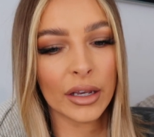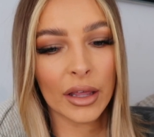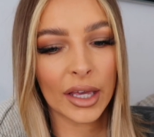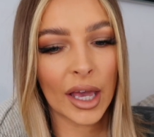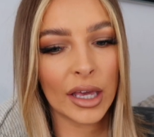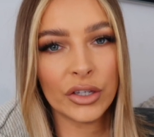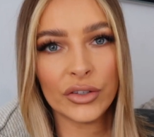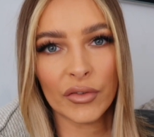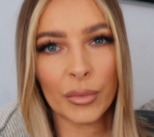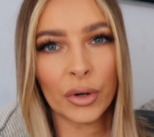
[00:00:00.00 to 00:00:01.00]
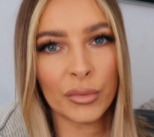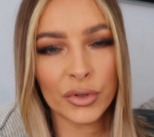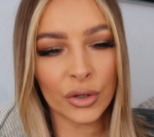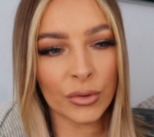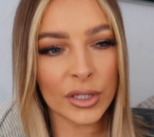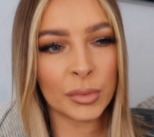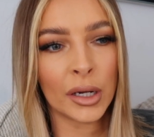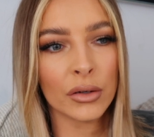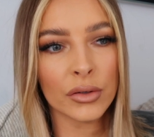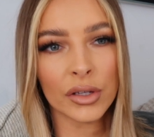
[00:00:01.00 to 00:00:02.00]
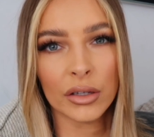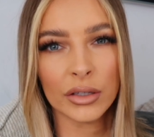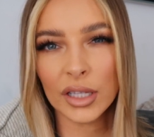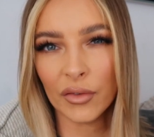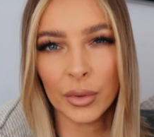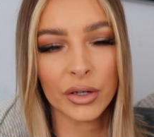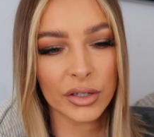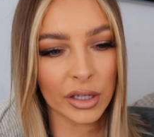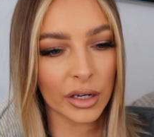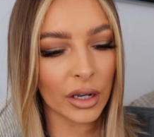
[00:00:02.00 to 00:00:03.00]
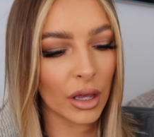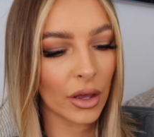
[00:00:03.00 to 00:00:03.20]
You know that cake you used to have at primary school with sprinkles on, you used to have it with custard.